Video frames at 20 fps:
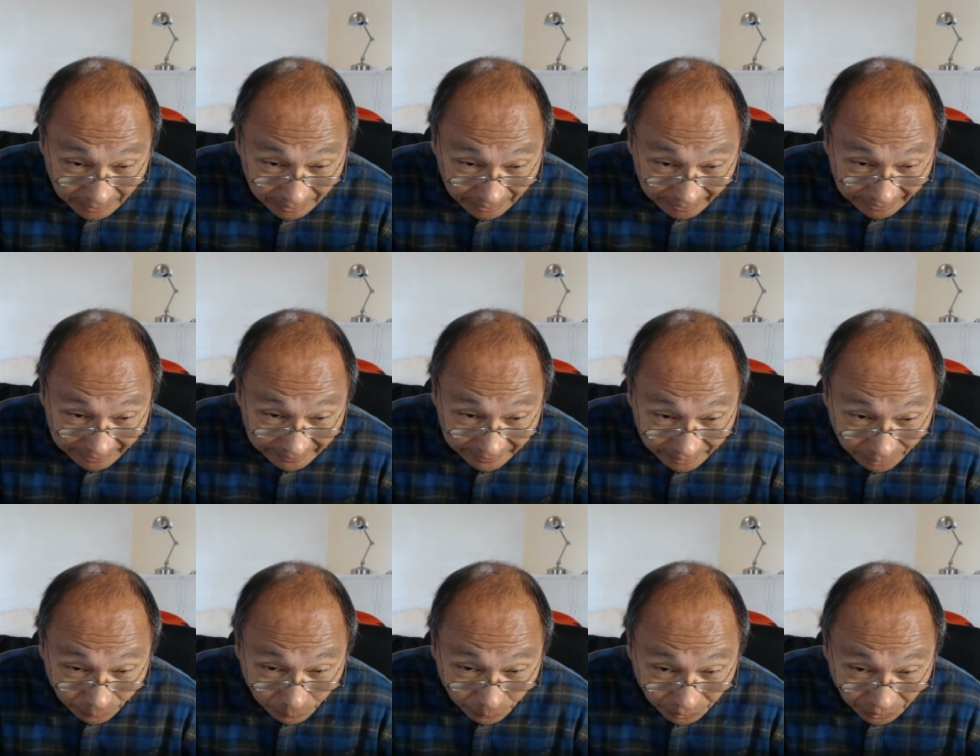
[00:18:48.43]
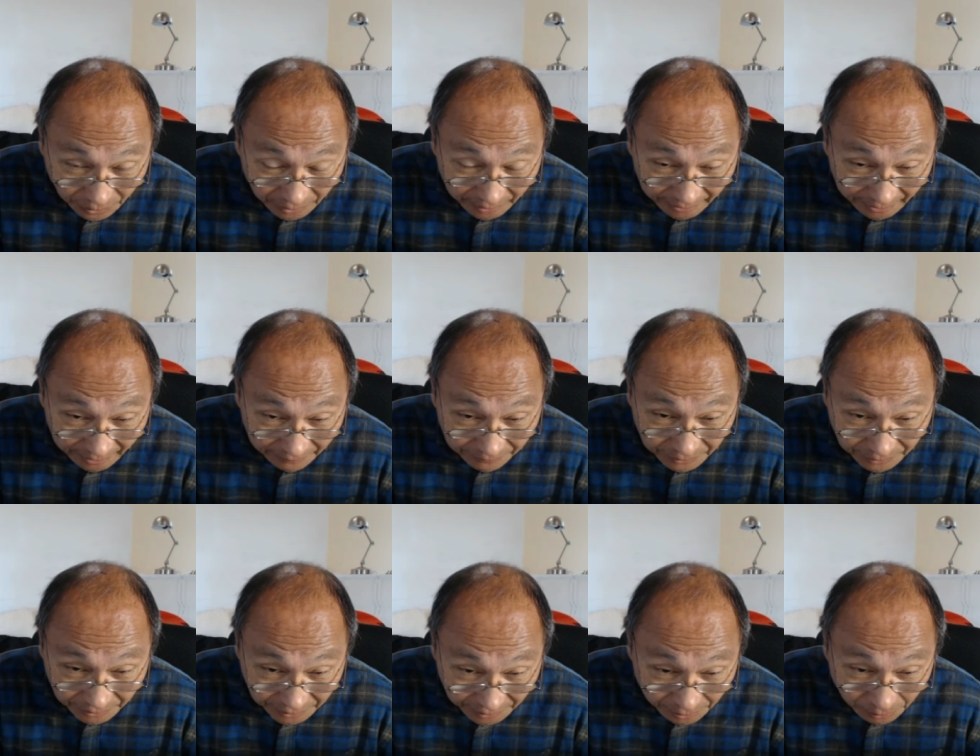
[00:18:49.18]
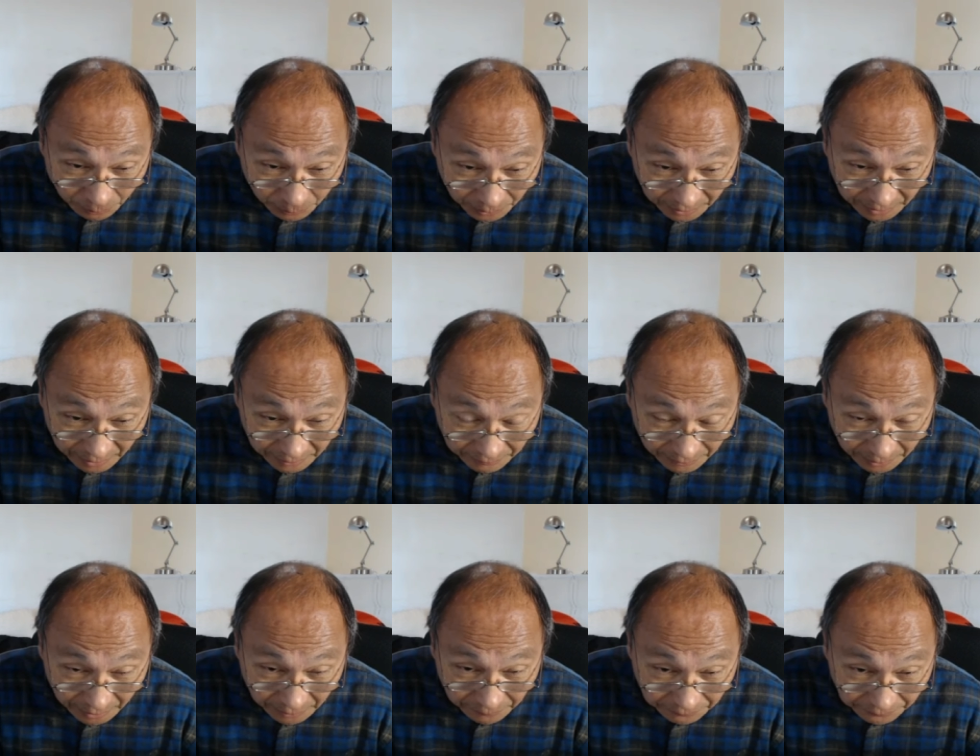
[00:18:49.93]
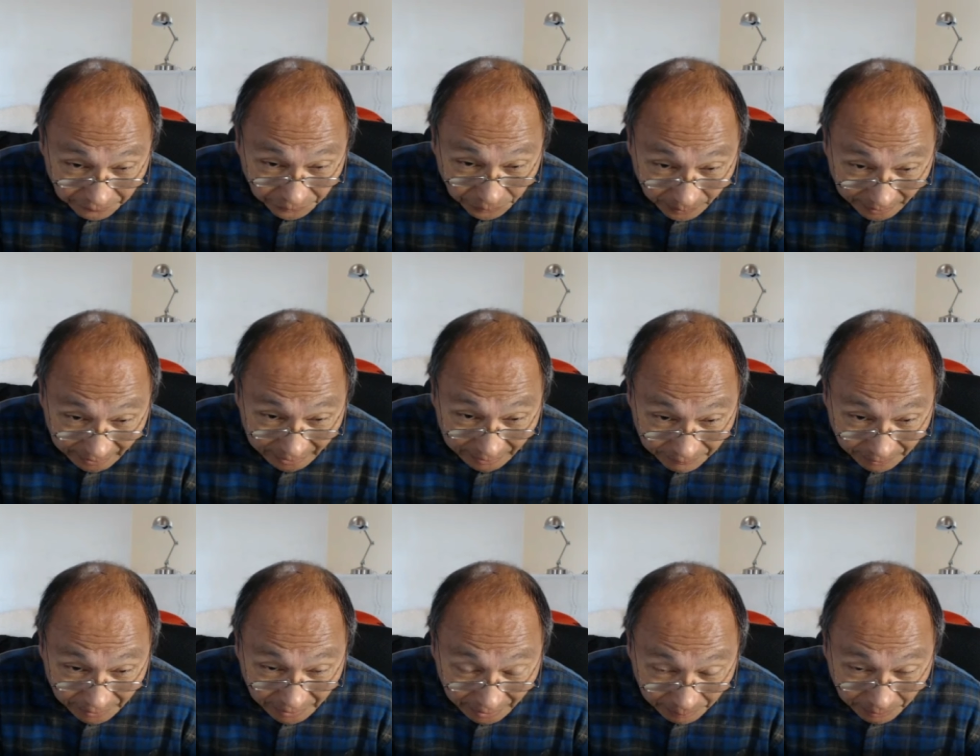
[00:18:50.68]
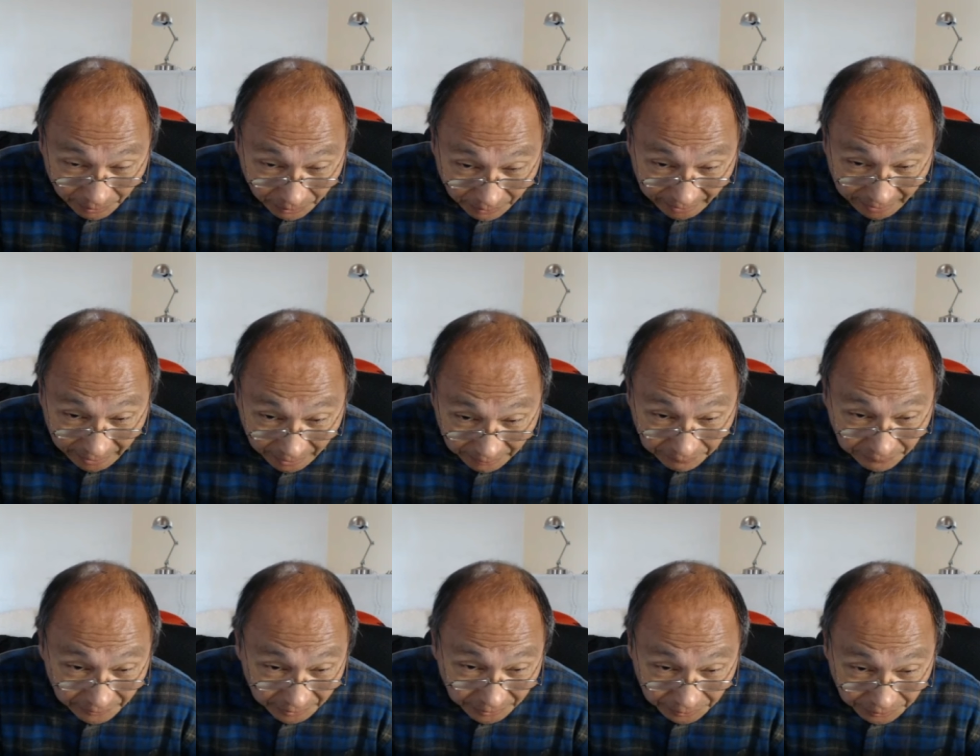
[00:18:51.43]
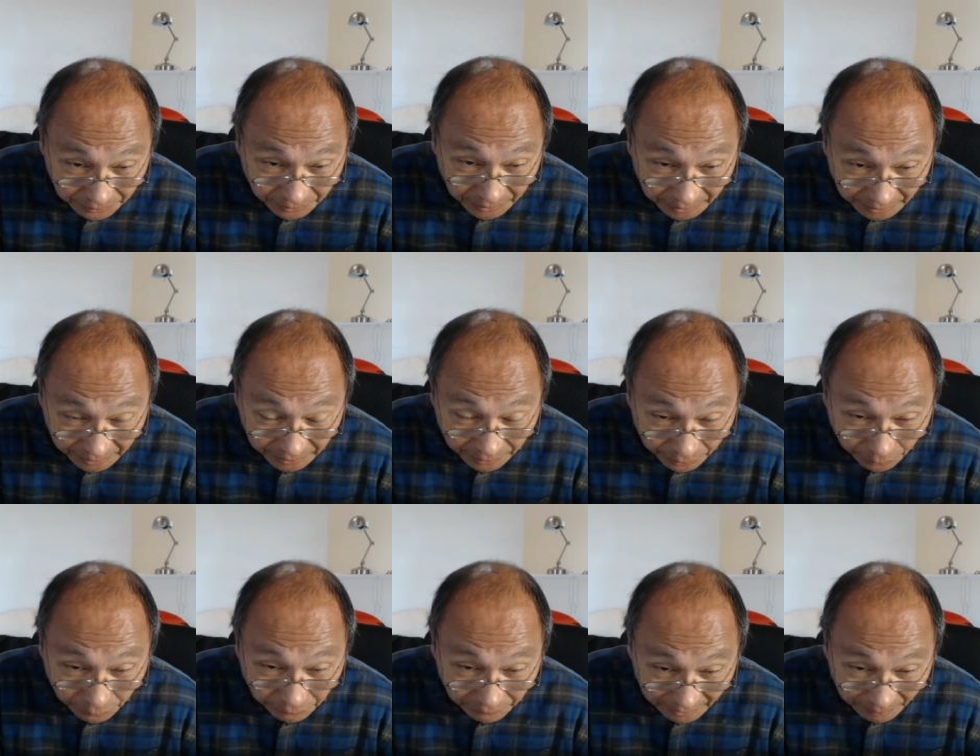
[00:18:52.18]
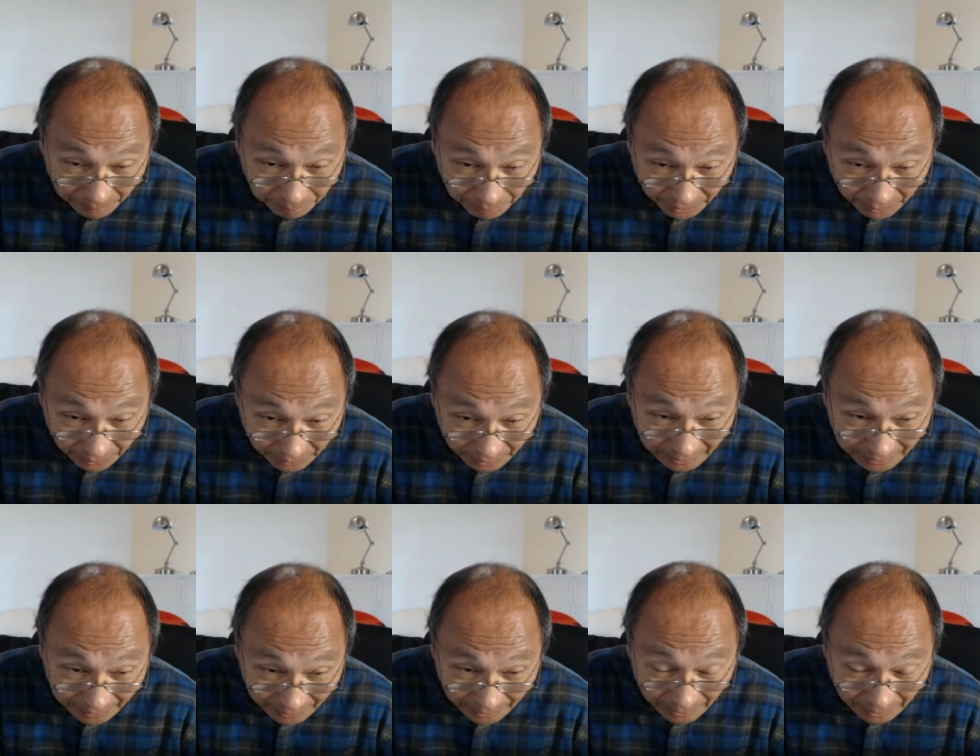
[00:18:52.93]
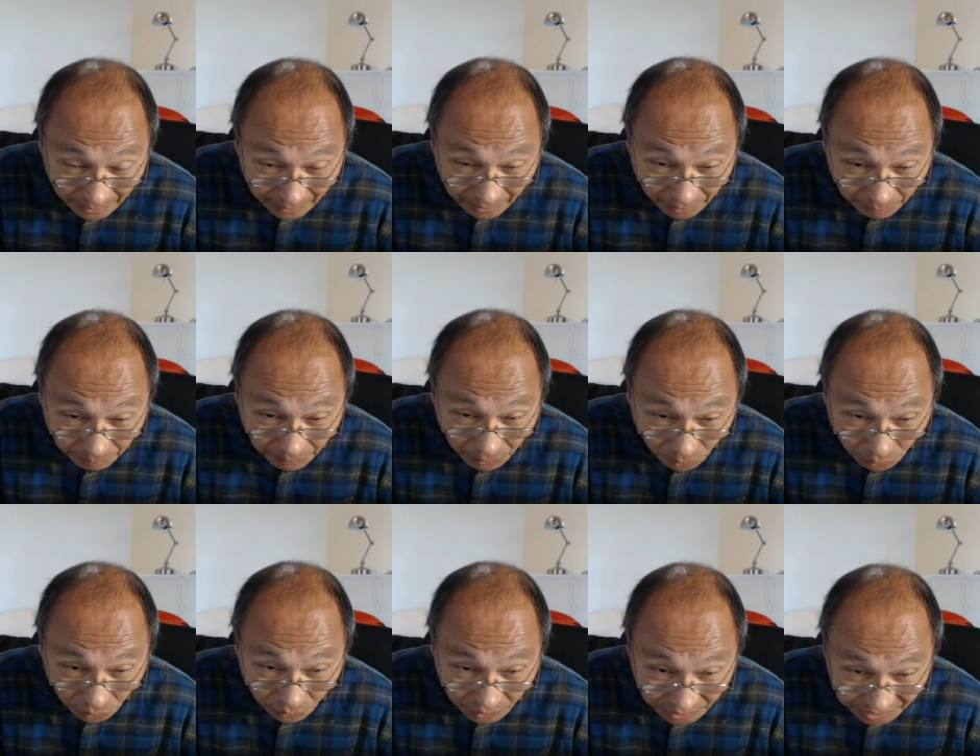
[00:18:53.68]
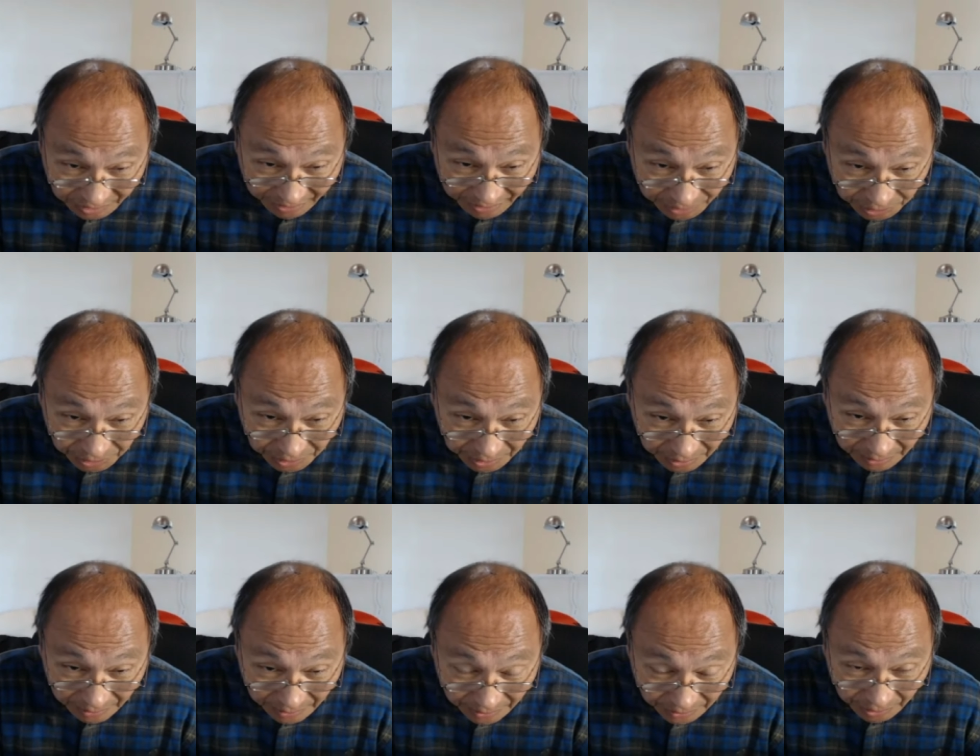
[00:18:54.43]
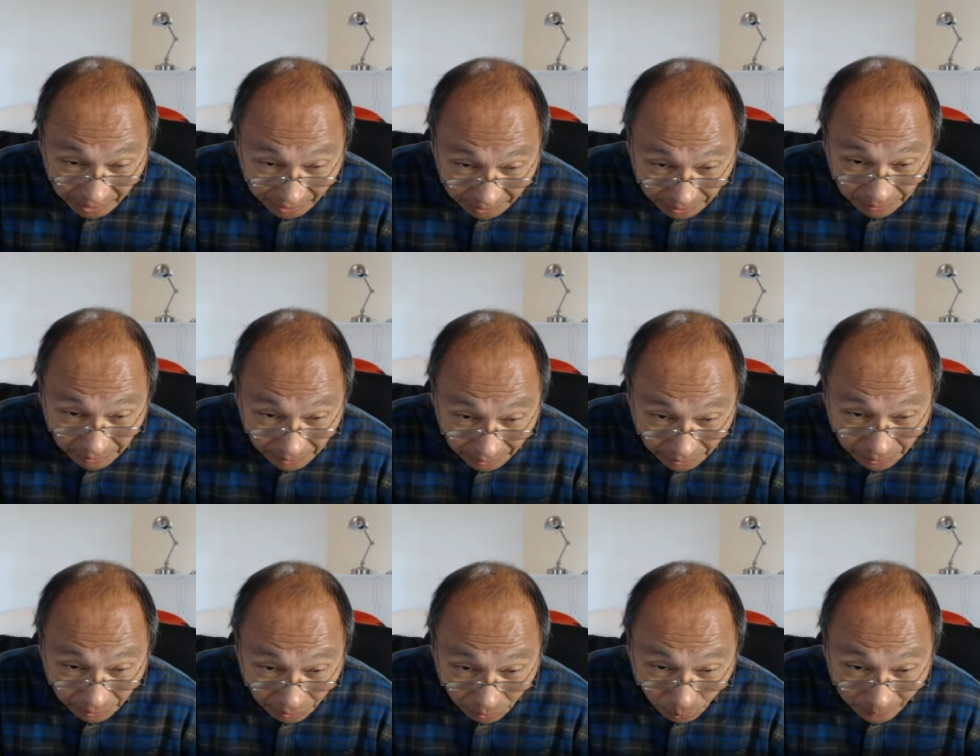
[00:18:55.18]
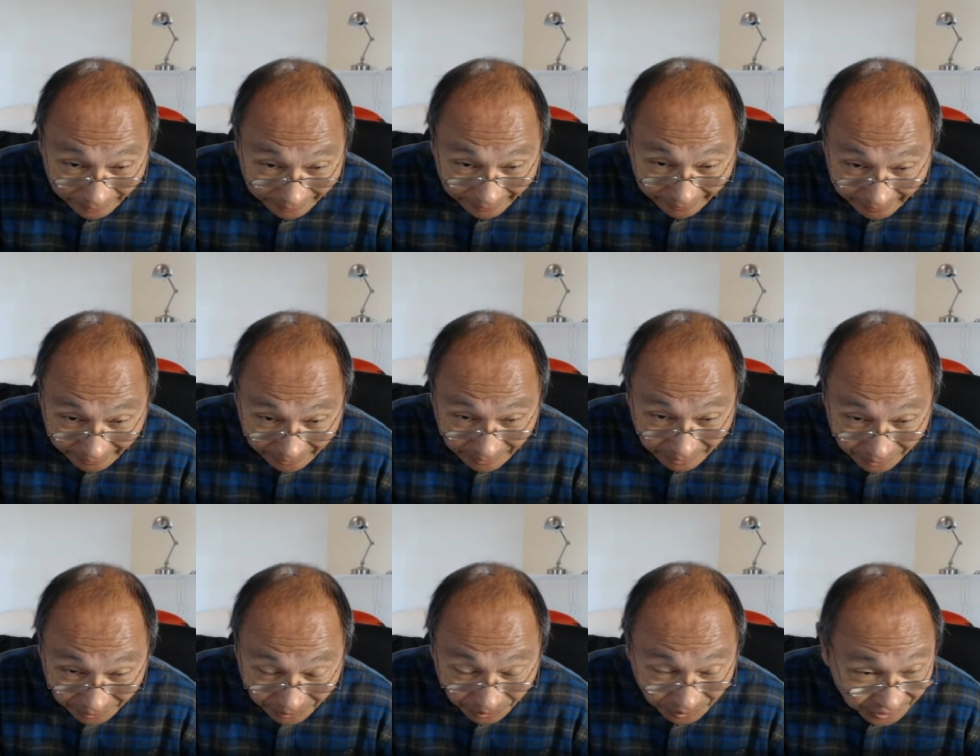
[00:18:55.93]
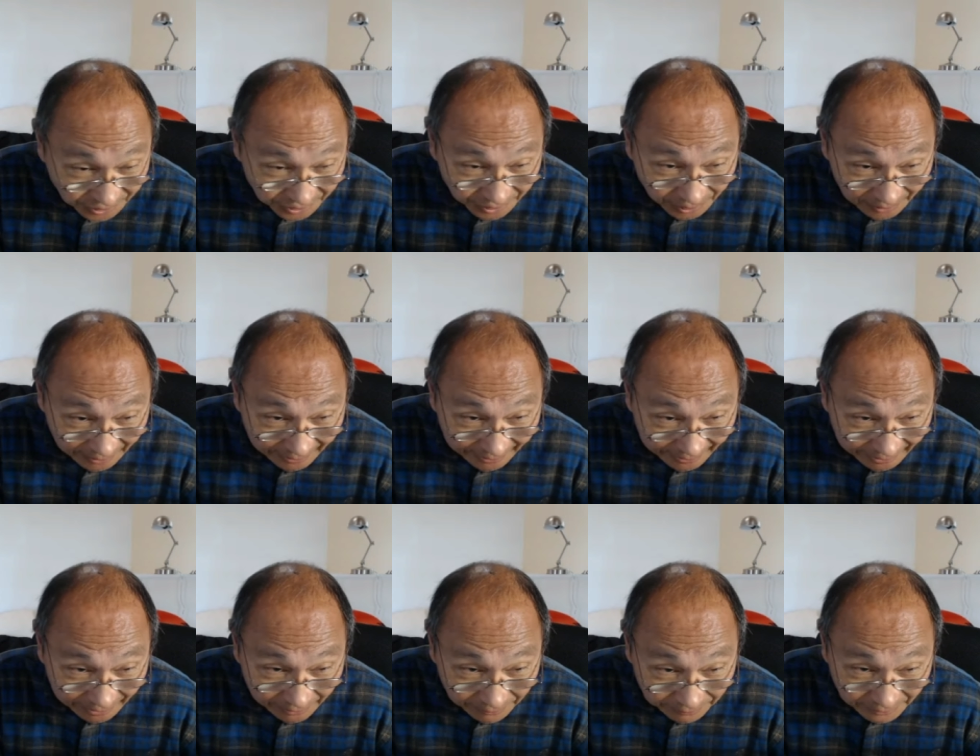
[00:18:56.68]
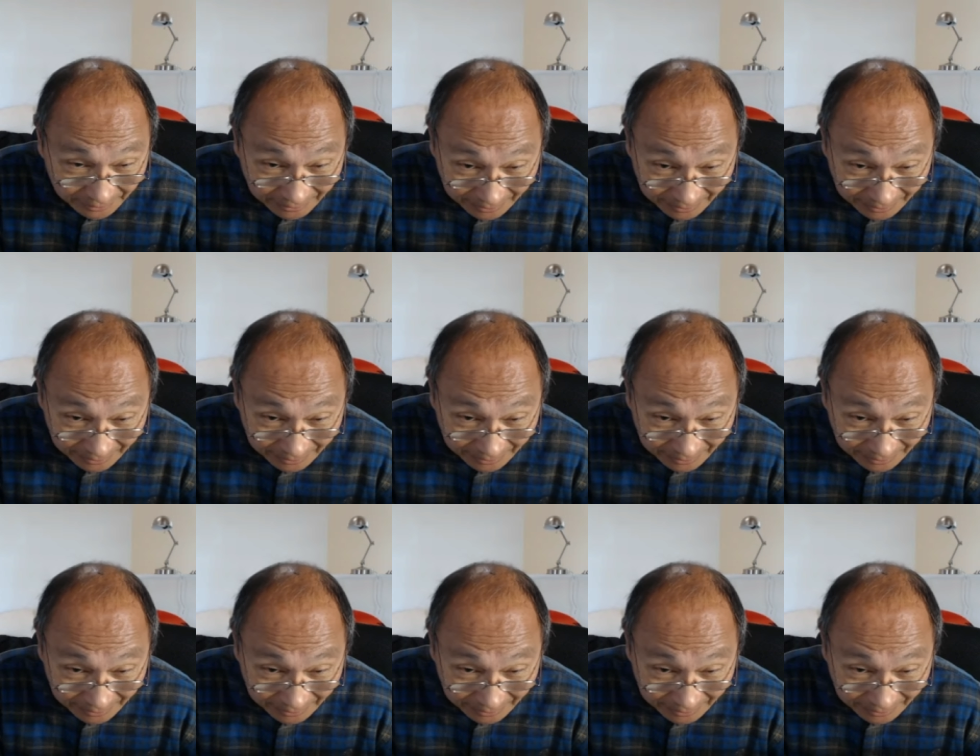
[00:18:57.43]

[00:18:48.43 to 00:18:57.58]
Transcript: I think we're going to have to deal with, even if you have a Democratic victory in November the polarization is not going to go away, and you'll still have